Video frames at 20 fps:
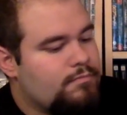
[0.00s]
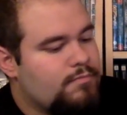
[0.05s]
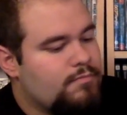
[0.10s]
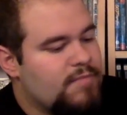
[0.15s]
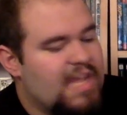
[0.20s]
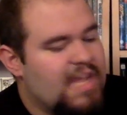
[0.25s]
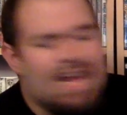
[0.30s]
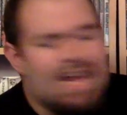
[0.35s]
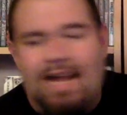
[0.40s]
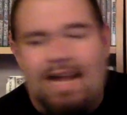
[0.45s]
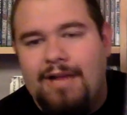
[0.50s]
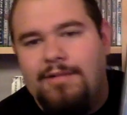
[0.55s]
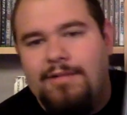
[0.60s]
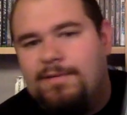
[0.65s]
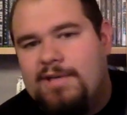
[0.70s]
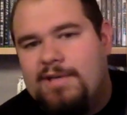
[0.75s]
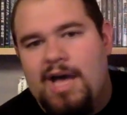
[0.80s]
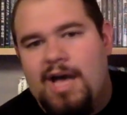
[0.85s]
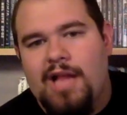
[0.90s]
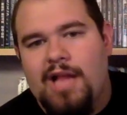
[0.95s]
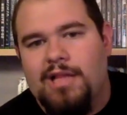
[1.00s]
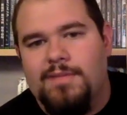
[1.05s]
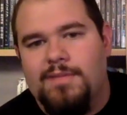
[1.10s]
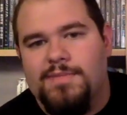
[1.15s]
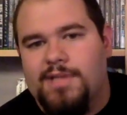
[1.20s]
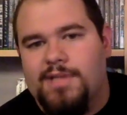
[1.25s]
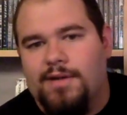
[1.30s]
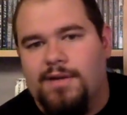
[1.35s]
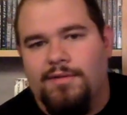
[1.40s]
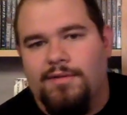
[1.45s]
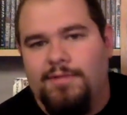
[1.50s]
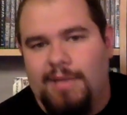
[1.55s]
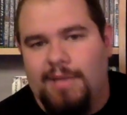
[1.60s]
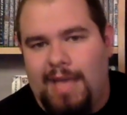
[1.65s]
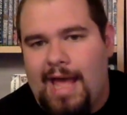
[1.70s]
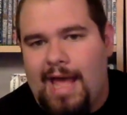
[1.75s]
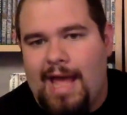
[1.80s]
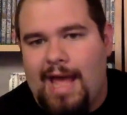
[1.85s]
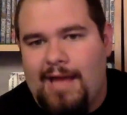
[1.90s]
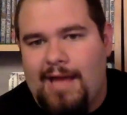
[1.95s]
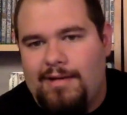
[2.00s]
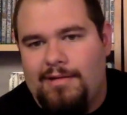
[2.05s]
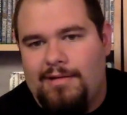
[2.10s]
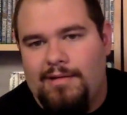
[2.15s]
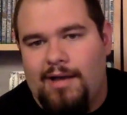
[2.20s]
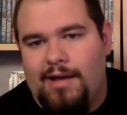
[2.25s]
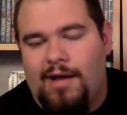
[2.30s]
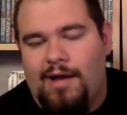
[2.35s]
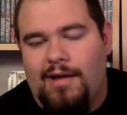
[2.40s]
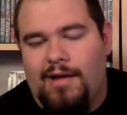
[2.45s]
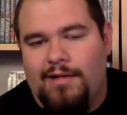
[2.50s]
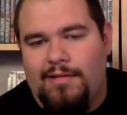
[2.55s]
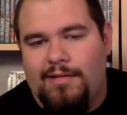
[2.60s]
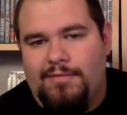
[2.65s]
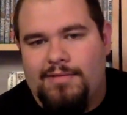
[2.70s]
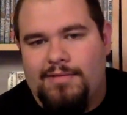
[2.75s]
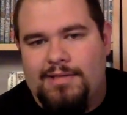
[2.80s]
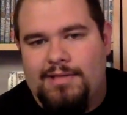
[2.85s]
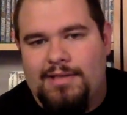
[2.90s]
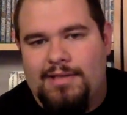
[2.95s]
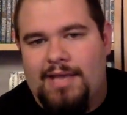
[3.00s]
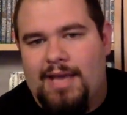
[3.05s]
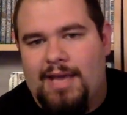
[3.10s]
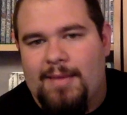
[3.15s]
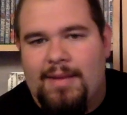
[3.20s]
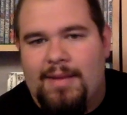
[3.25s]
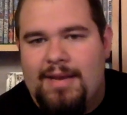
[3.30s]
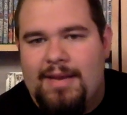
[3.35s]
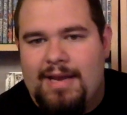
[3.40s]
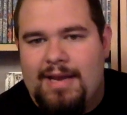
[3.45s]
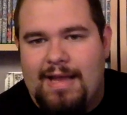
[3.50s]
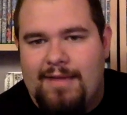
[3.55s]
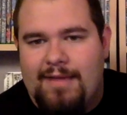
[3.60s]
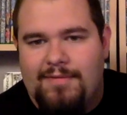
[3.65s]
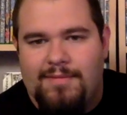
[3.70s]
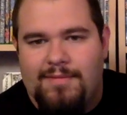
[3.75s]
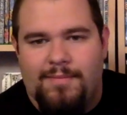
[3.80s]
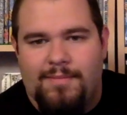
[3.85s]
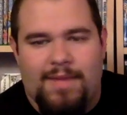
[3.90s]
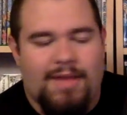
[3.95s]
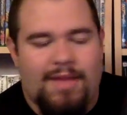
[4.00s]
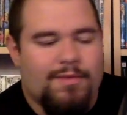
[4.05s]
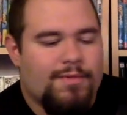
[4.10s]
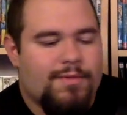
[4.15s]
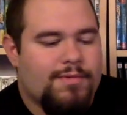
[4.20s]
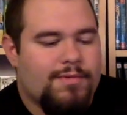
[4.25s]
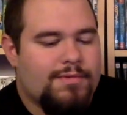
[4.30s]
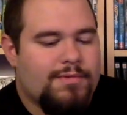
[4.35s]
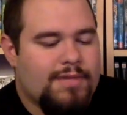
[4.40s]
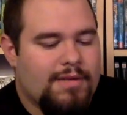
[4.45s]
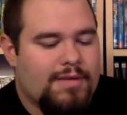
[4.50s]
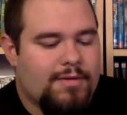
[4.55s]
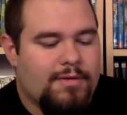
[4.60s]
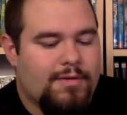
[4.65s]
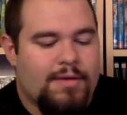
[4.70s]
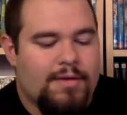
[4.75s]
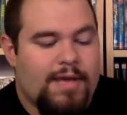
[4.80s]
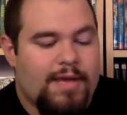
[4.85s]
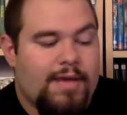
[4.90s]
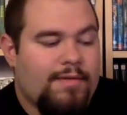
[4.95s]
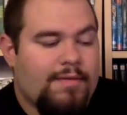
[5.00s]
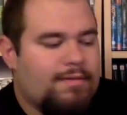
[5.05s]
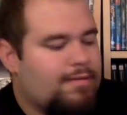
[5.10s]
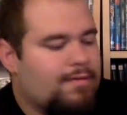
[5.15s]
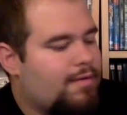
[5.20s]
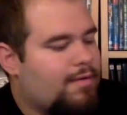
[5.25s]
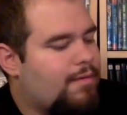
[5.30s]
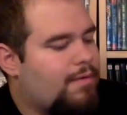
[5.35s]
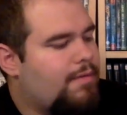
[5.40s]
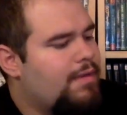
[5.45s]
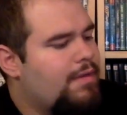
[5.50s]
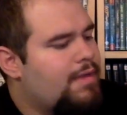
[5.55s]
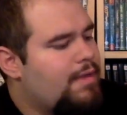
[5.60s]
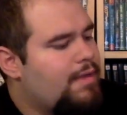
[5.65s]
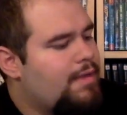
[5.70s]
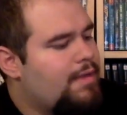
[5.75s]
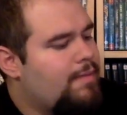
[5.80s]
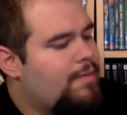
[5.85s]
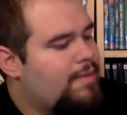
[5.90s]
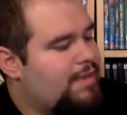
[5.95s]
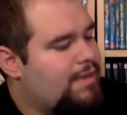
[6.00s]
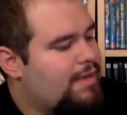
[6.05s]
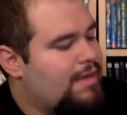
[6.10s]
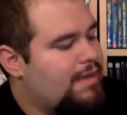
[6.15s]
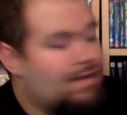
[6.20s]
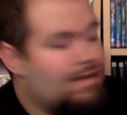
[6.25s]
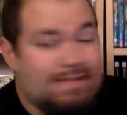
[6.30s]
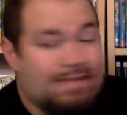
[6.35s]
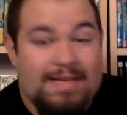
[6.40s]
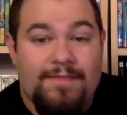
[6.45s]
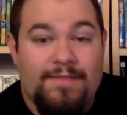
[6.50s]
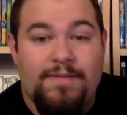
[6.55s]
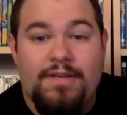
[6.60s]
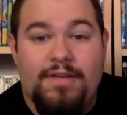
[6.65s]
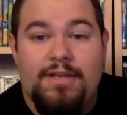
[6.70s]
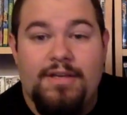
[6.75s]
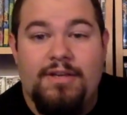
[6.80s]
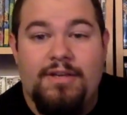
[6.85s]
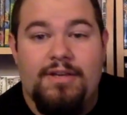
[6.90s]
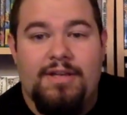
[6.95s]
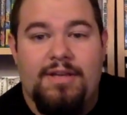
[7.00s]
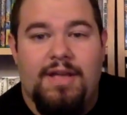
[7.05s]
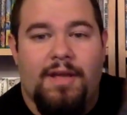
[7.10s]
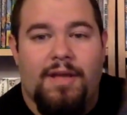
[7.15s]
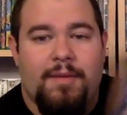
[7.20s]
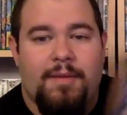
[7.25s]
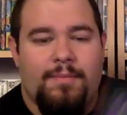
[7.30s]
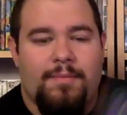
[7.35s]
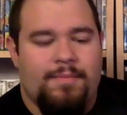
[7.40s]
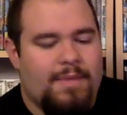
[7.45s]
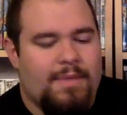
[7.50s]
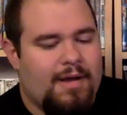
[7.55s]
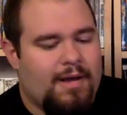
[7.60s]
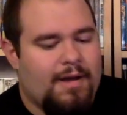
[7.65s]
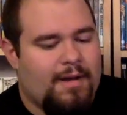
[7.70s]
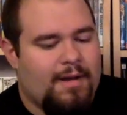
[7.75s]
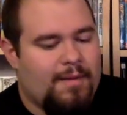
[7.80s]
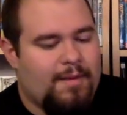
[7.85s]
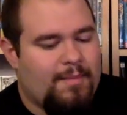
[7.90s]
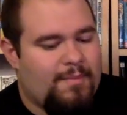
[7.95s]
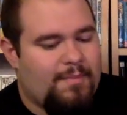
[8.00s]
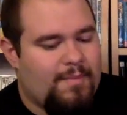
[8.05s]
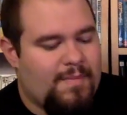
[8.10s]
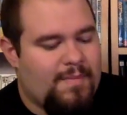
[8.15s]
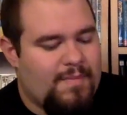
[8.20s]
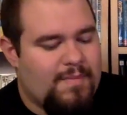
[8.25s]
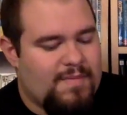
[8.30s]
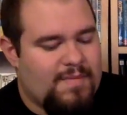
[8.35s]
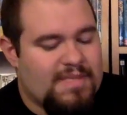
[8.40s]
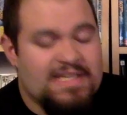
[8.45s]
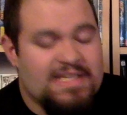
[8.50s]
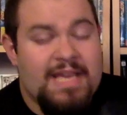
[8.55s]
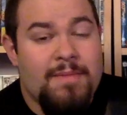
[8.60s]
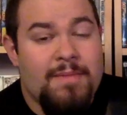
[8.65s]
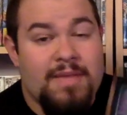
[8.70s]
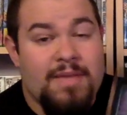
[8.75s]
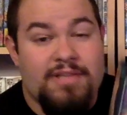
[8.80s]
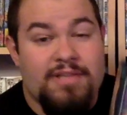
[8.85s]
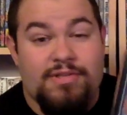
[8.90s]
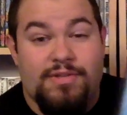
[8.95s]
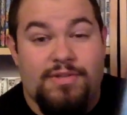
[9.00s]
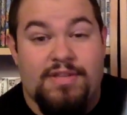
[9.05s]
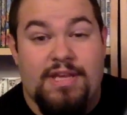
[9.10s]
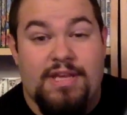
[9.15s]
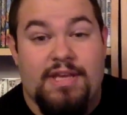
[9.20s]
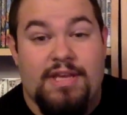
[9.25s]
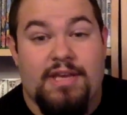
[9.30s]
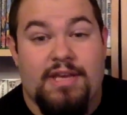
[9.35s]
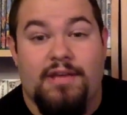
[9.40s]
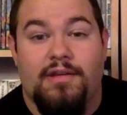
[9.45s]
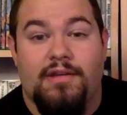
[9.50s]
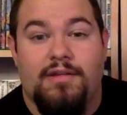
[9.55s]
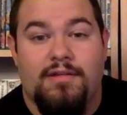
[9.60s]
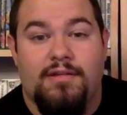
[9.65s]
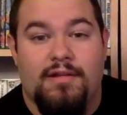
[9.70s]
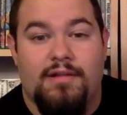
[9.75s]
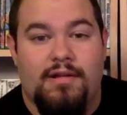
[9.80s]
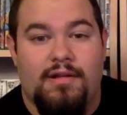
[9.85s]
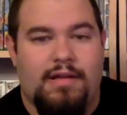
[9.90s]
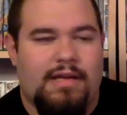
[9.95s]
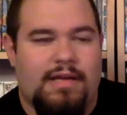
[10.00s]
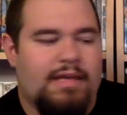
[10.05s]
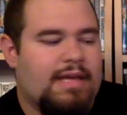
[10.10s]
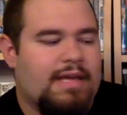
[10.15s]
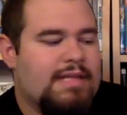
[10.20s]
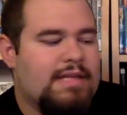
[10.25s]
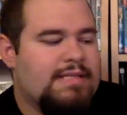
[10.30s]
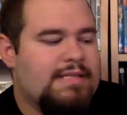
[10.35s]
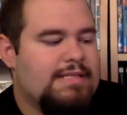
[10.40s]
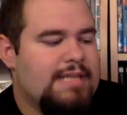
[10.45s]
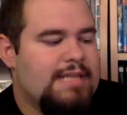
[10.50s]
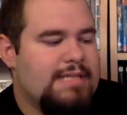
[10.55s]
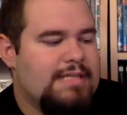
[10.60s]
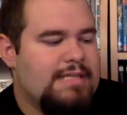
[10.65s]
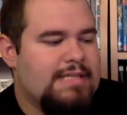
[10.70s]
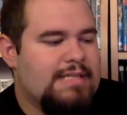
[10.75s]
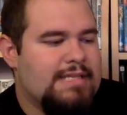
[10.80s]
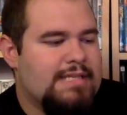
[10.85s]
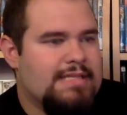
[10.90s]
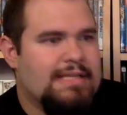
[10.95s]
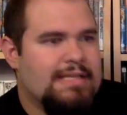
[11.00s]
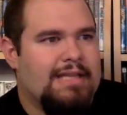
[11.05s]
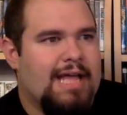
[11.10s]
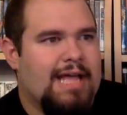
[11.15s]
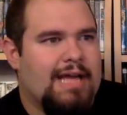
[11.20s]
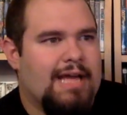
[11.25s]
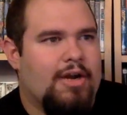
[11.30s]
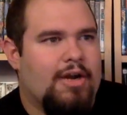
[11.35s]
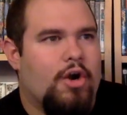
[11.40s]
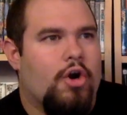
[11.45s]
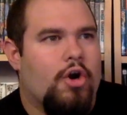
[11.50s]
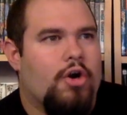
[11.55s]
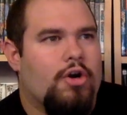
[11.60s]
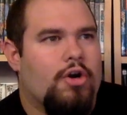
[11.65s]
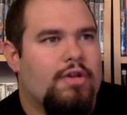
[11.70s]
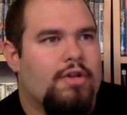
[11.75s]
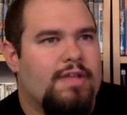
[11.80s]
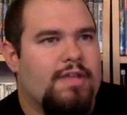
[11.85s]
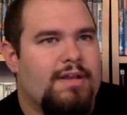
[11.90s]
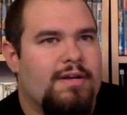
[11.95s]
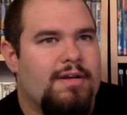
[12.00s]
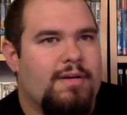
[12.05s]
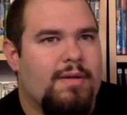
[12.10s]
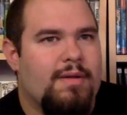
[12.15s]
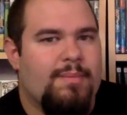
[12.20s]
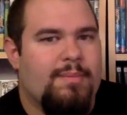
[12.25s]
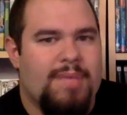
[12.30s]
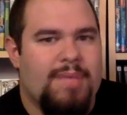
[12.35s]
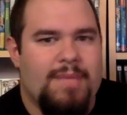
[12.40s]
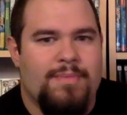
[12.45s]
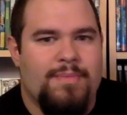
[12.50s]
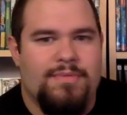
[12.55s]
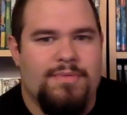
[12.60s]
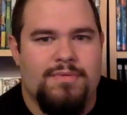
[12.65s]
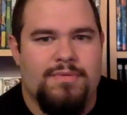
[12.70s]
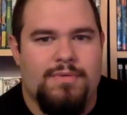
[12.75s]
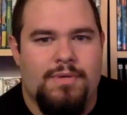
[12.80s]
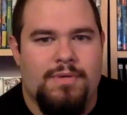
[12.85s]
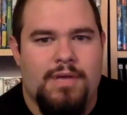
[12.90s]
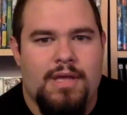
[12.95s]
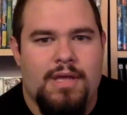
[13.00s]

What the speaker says: with Columns, I only had the game. I didn't have the manual or case. So, but definitely a good game. This game gets you thinking. Like it's a lot harder than people